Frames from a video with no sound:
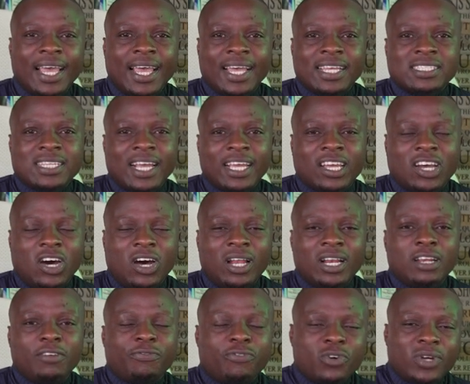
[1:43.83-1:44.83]
as I
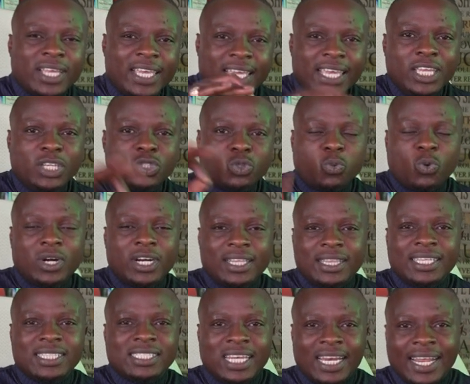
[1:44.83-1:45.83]
call it, for each one
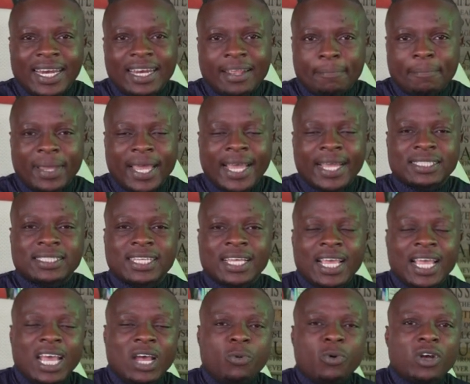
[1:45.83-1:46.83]
of these lending paths.
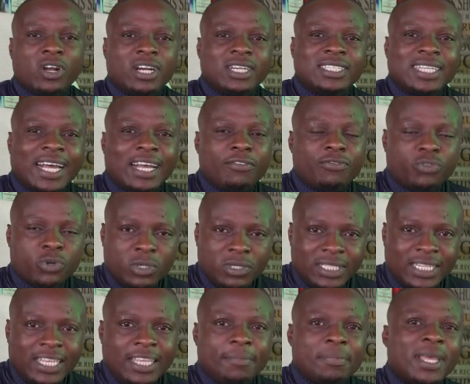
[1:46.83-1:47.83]
We're gonna dive
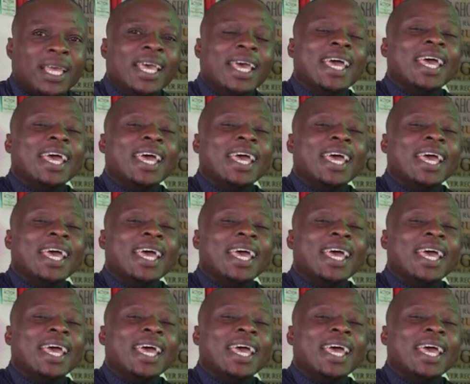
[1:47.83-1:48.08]
real deep.